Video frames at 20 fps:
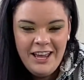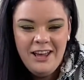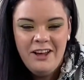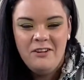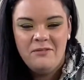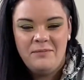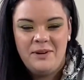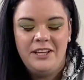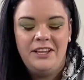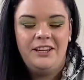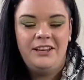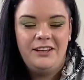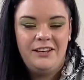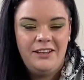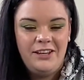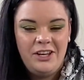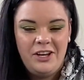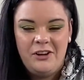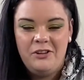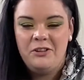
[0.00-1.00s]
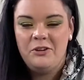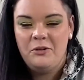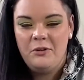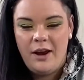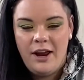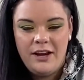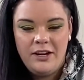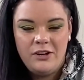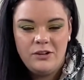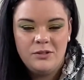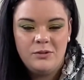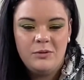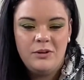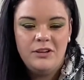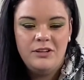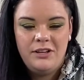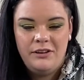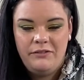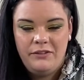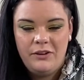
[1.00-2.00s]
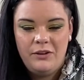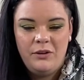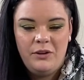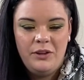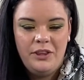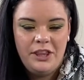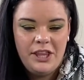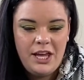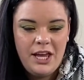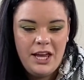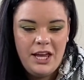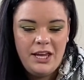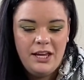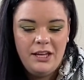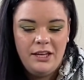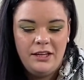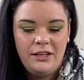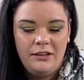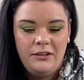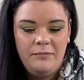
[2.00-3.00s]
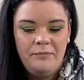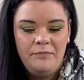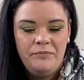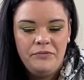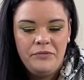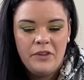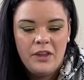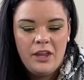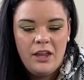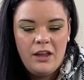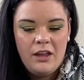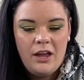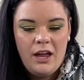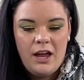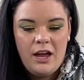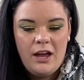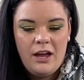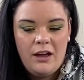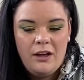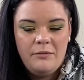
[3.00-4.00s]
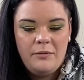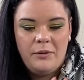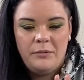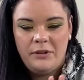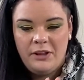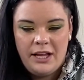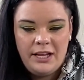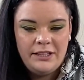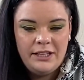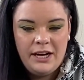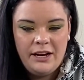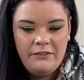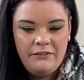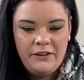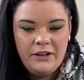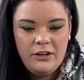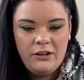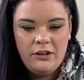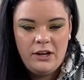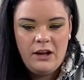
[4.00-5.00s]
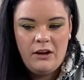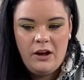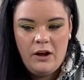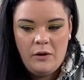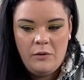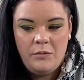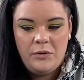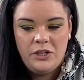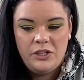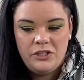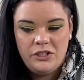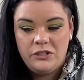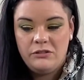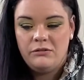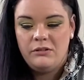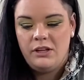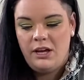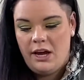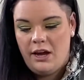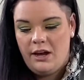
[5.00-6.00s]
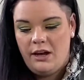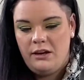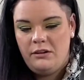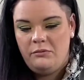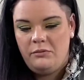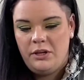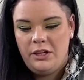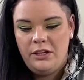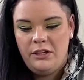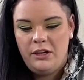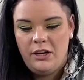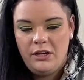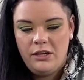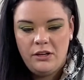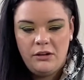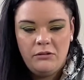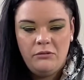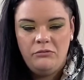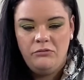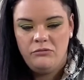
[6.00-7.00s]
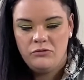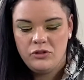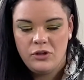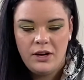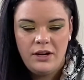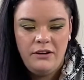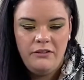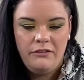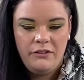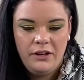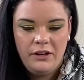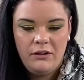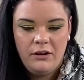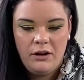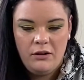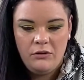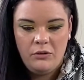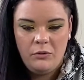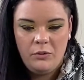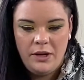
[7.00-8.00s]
But the grinders were a difficult thing, and I'm glad that I figured out how I'm going to do that, but trying to figure out the way.